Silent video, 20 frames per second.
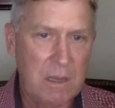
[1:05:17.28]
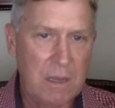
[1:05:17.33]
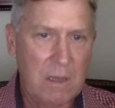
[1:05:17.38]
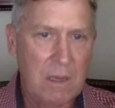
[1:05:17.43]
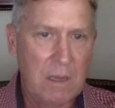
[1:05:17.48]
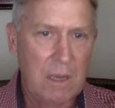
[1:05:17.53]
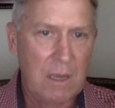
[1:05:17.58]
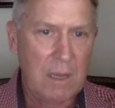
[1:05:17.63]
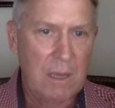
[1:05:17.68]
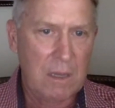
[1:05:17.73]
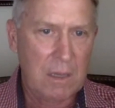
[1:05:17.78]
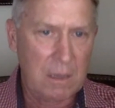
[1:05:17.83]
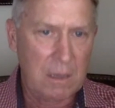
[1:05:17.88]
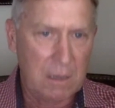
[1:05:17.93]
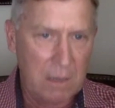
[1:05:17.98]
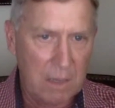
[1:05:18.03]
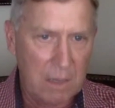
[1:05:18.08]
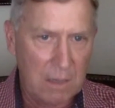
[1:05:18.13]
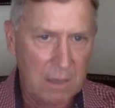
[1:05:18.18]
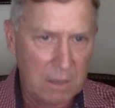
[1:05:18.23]
and
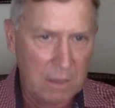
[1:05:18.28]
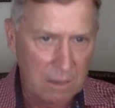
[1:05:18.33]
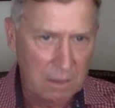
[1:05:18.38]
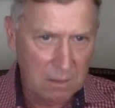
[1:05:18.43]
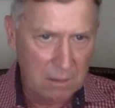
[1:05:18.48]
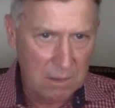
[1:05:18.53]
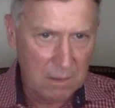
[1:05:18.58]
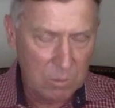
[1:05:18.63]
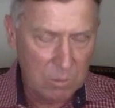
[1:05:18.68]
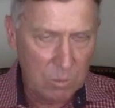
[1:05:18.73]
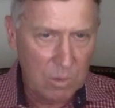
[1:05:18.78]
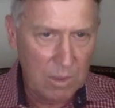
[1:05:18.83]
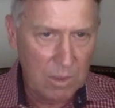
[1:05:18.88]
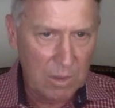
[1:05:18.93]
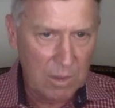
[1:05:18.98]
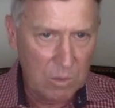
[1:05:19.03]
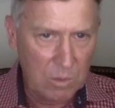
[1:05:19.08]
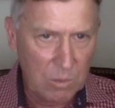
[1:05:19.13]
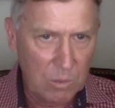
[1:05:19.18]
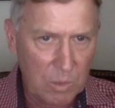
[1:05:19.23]
the and the and, and
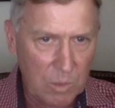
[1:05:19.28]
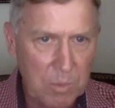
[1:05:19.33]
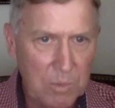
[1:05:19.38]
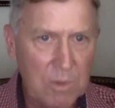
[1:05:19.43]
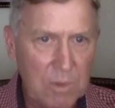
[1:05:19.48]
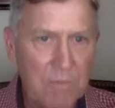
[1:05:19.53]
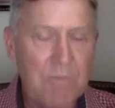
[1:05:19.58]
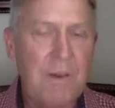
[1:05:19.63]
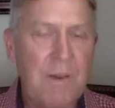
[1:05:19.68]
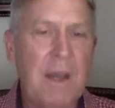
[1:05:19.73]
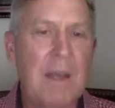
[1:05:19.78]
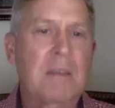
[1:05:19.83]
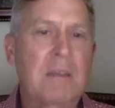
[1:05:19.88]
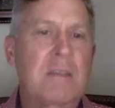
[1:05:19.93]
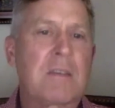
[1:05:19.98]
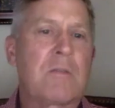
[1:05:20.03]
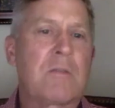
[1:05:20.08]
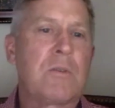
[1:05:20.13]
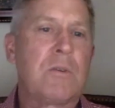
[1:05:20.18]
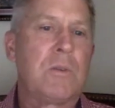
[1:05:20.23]
the ripple
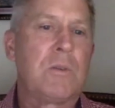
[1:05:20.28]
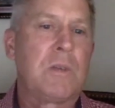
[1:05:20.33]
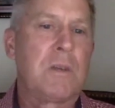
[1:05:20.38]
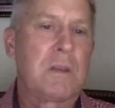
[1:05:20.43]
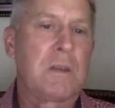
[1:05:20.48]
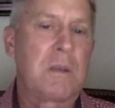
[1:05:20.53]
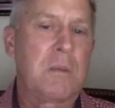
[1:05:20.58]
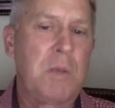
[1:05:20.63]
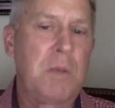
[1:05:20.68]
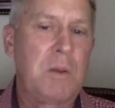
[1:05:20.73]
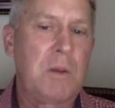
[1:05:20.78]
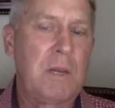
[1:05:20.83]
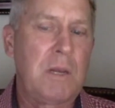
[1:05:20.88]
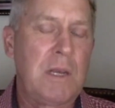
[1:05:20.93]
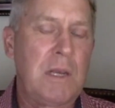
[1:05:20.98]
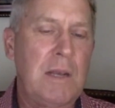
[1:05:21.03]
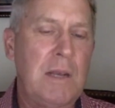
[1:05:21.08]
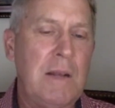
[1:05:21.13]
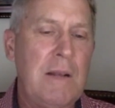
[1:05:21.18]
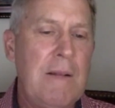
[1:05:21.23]
effects through the
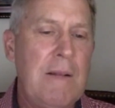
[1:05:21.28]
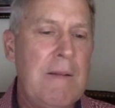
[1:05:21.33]
community.